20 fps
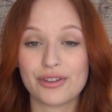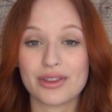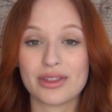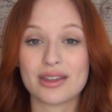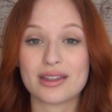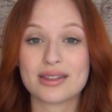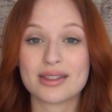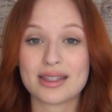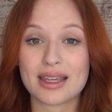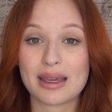for
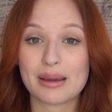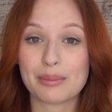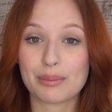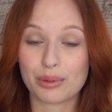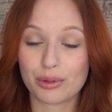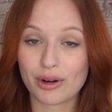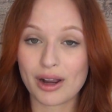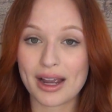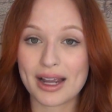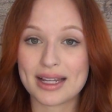the same
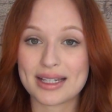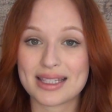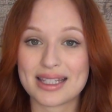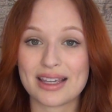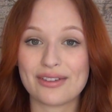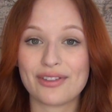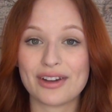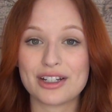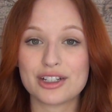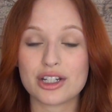price
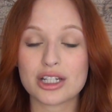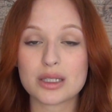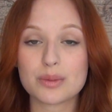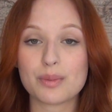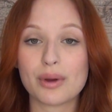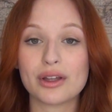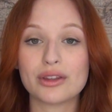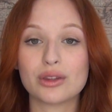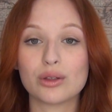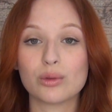if I just
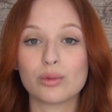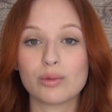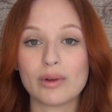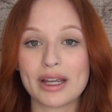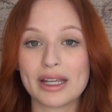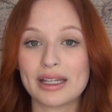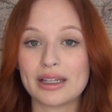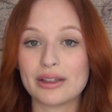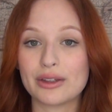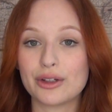bought the
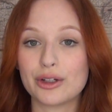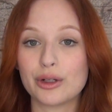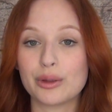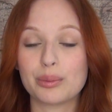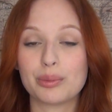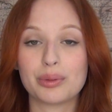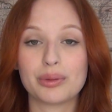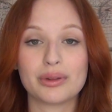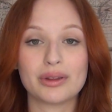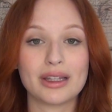
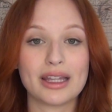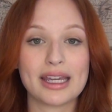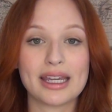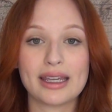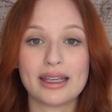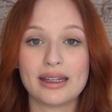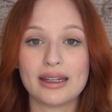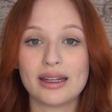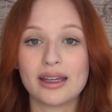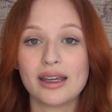regular
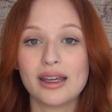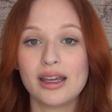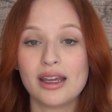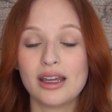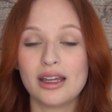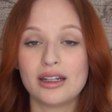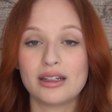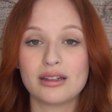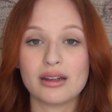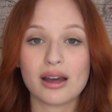plain
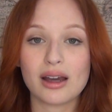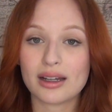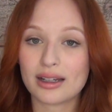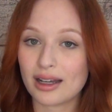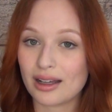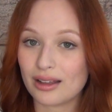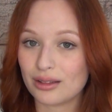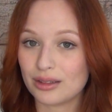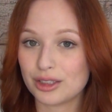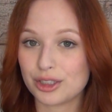not
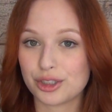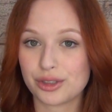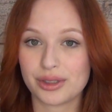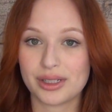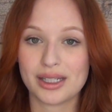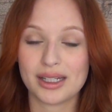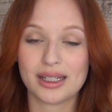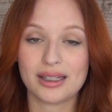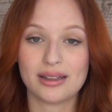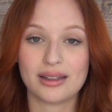color
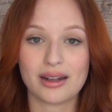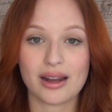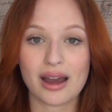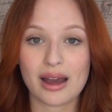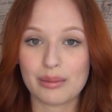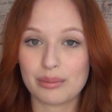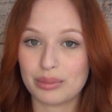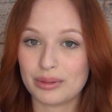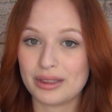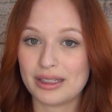treated,
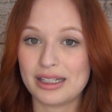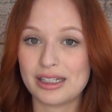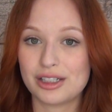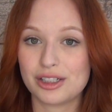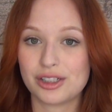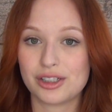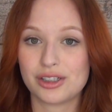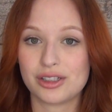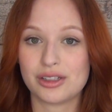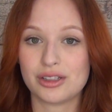not
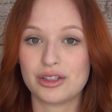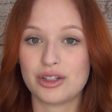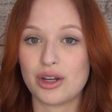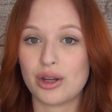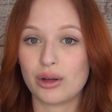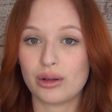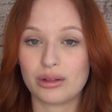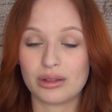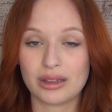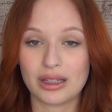bleached,
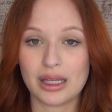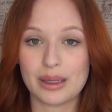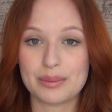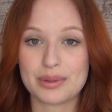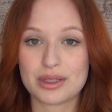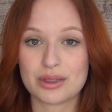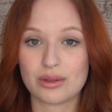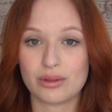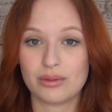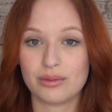no
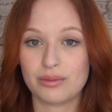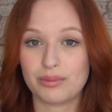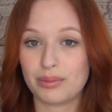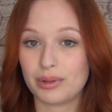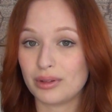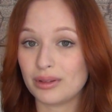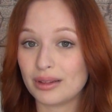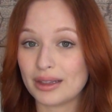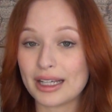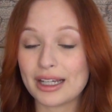clips
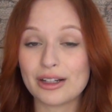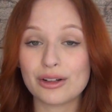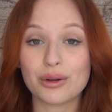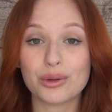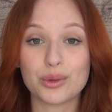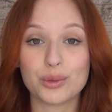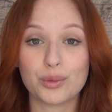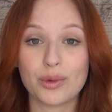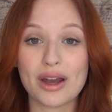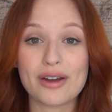plain
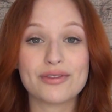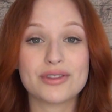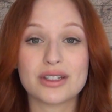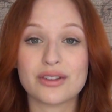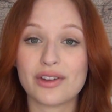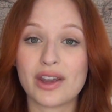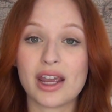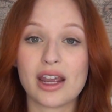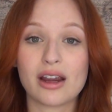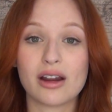old weft
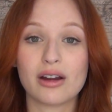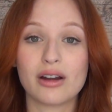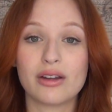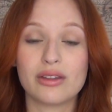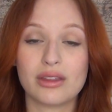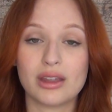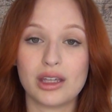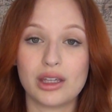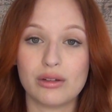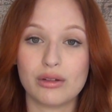of
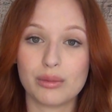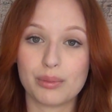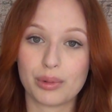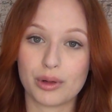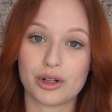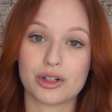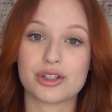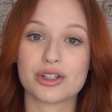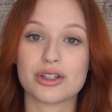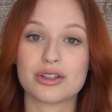hair that you would
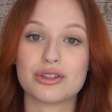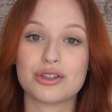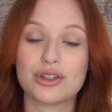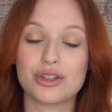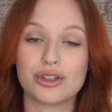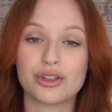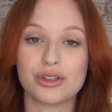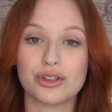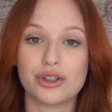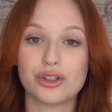purchase
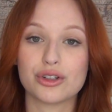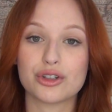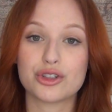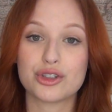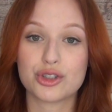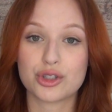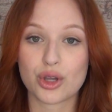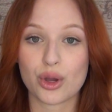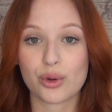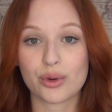to do your
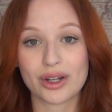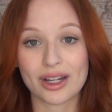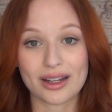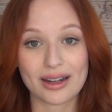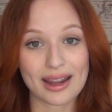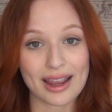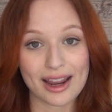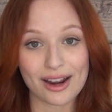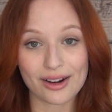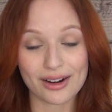
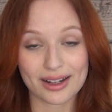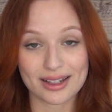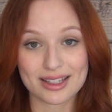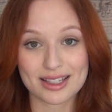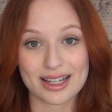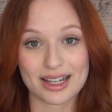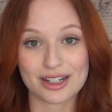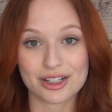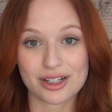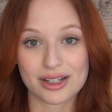sewn-in hair
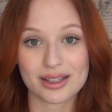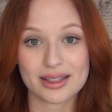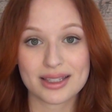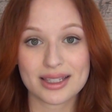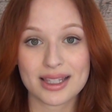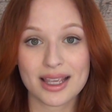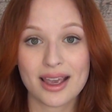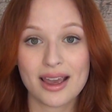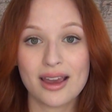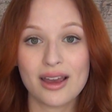
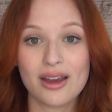extensions.